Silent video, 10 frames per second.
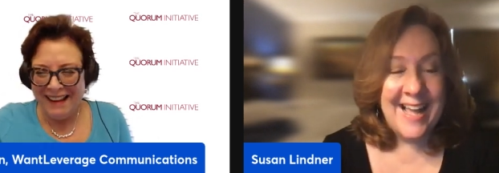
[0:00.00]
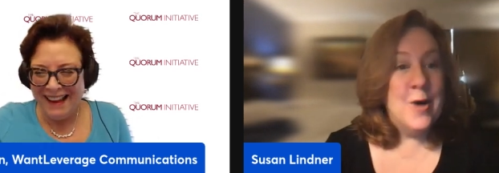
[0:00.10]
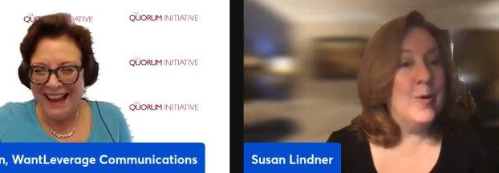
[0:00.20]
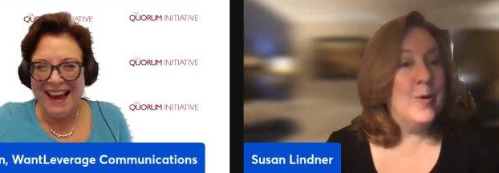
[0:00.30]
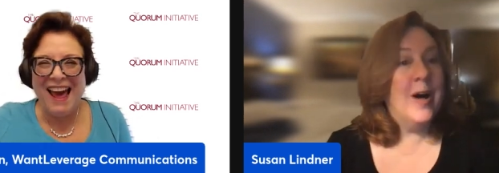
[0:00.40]

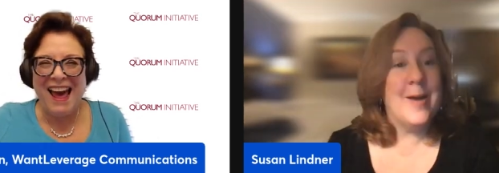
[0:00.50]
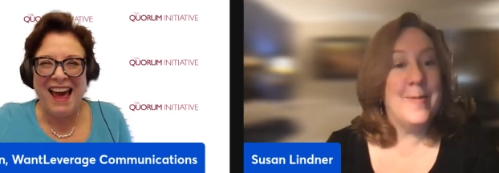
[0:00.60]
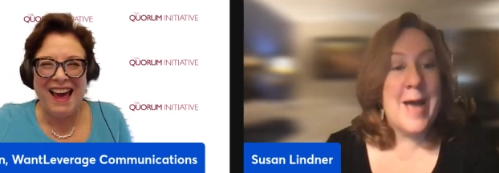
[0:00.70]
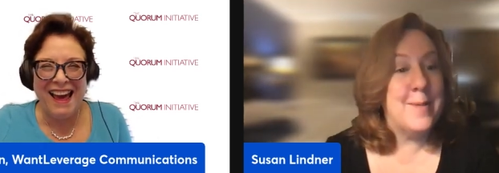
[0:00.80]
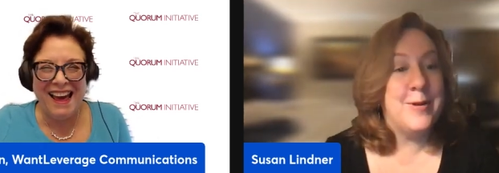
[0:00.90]
Speaker 1: well, I'm
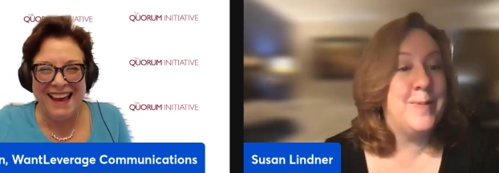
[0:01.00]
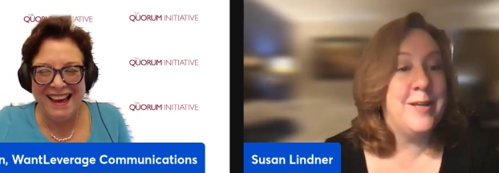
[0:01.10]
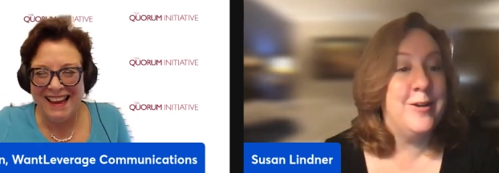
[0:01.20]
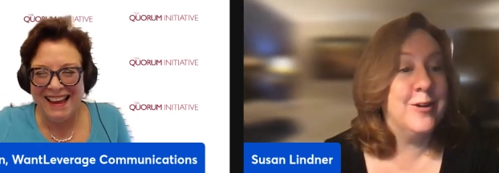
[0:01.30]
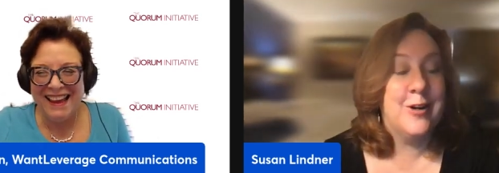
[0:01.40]

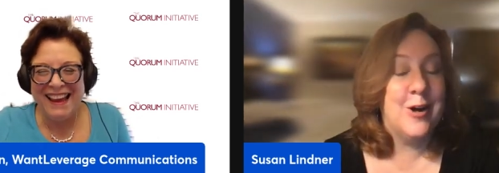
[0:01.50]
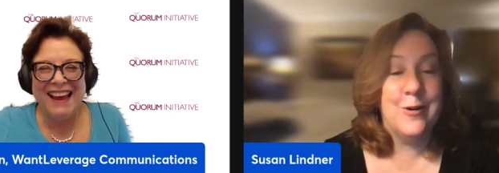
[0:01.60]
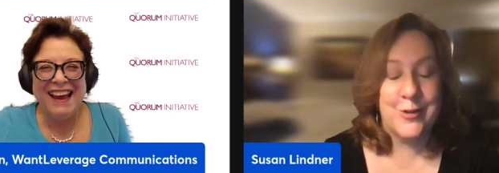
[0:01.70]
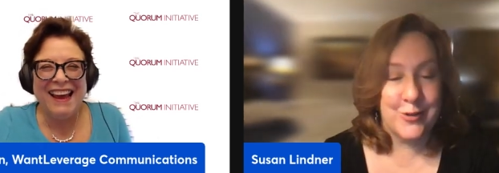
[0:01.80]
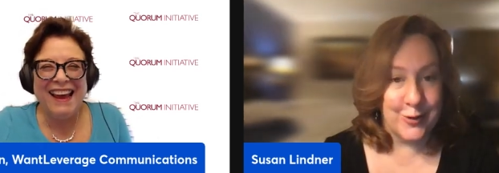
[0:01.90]
your coach,
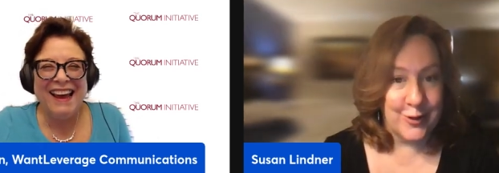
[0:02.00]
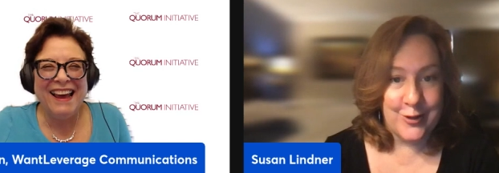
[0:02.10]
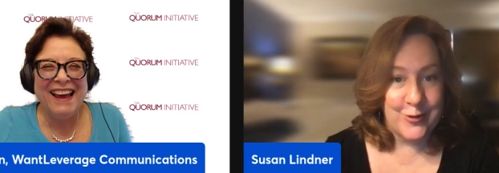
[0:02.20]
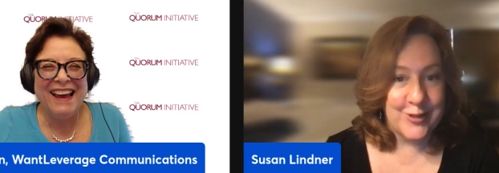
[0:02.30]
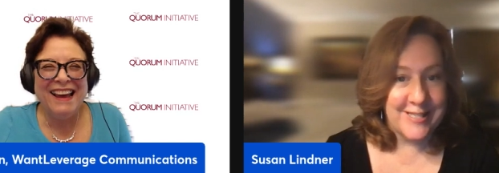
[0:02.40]
Julie. You
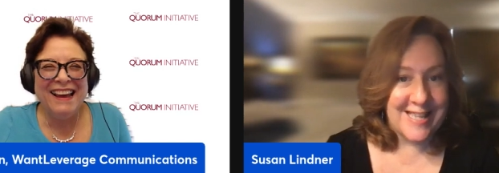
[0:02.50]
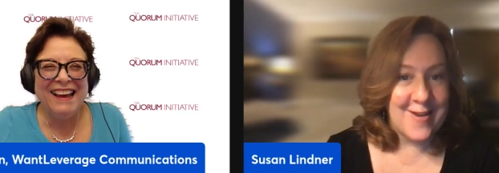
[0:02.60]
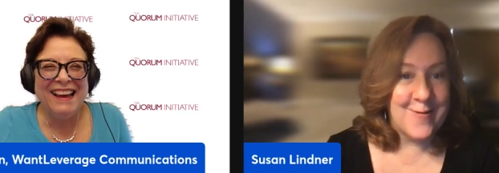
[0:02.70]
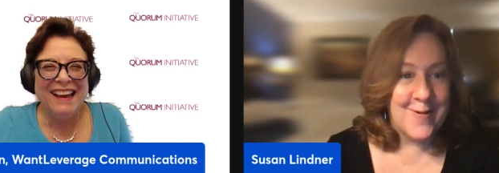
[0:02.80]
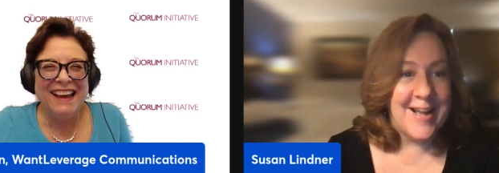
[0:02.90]
just say
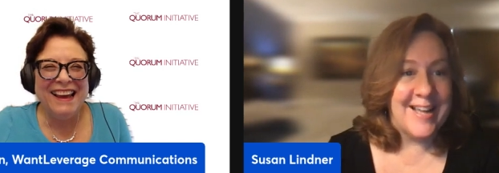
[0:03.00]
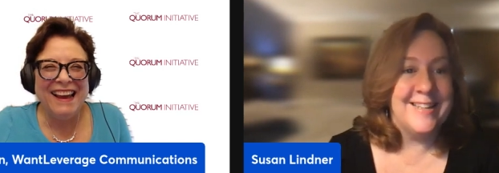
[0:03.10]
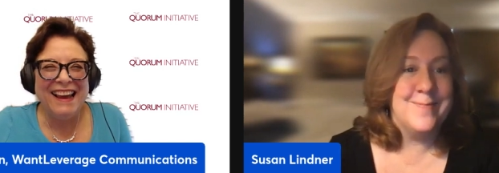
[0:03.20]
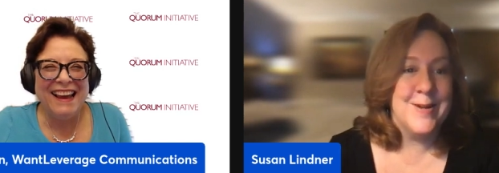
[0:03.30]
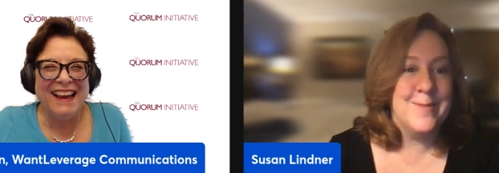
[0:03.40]
when.
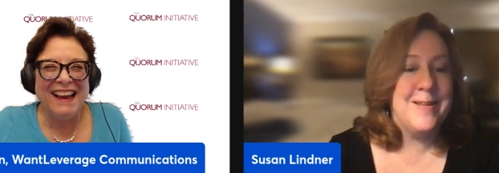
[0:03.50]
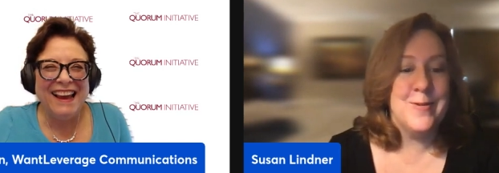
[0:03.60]
Bring me your